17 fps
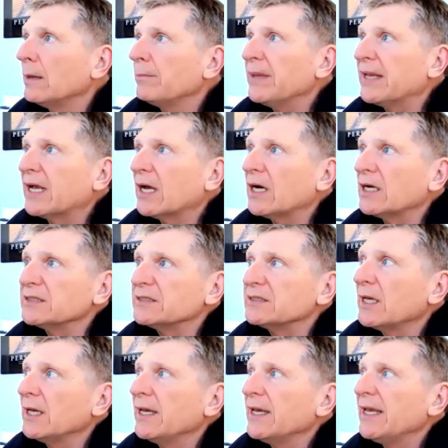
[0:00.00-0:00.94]

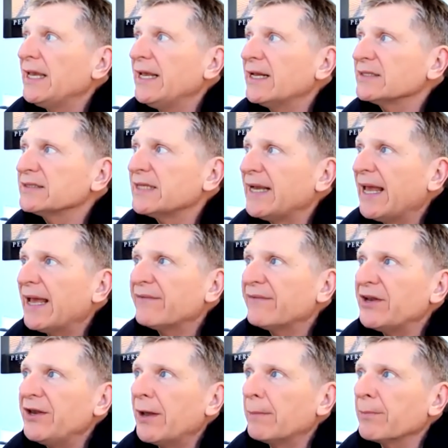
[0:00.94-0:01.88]
because he doesn't have
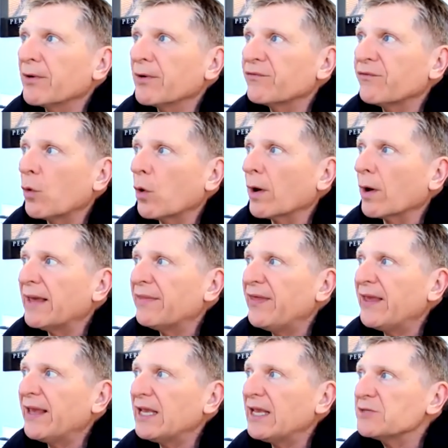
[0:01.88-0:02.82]
a number for it. I
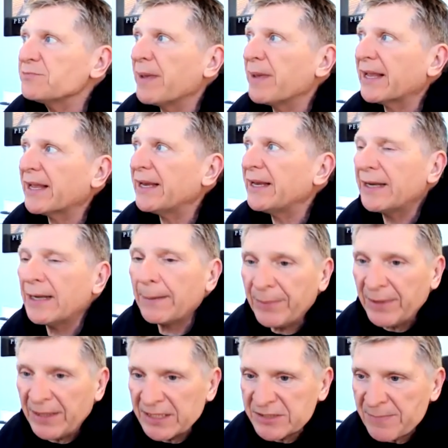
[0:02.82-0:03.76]
think he's picking it
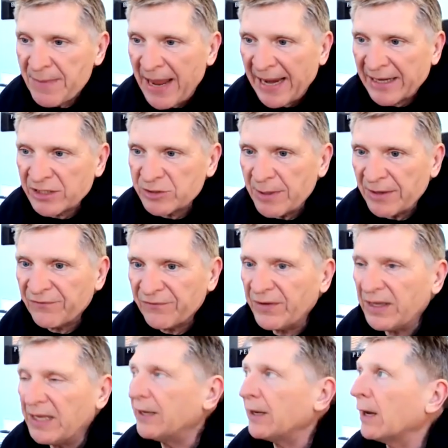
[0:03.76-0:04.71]
up in his management
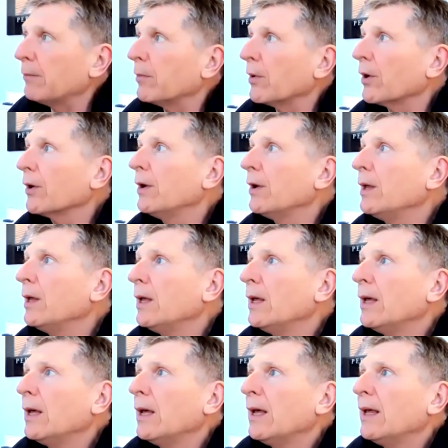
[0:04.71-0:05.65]
fee number.
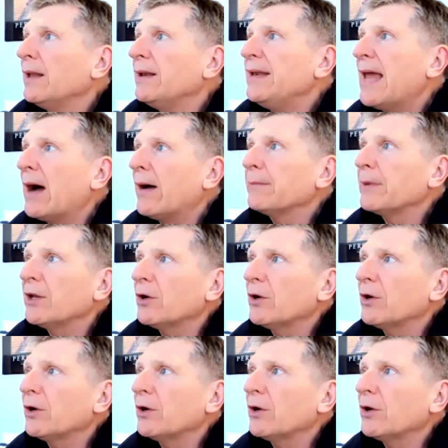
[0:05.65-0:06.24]
Now I'm going